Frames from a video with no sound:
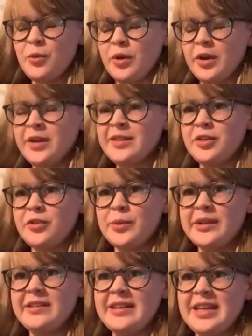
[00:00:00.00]
work that you've
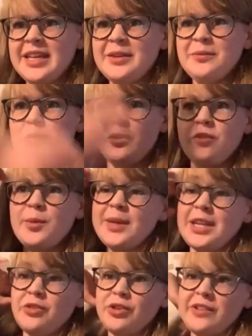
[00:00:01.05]
been seeing? What have you been
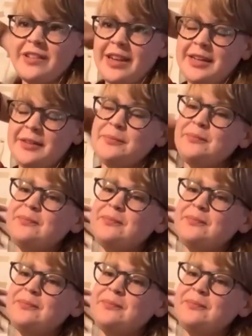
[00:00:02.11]
interested in?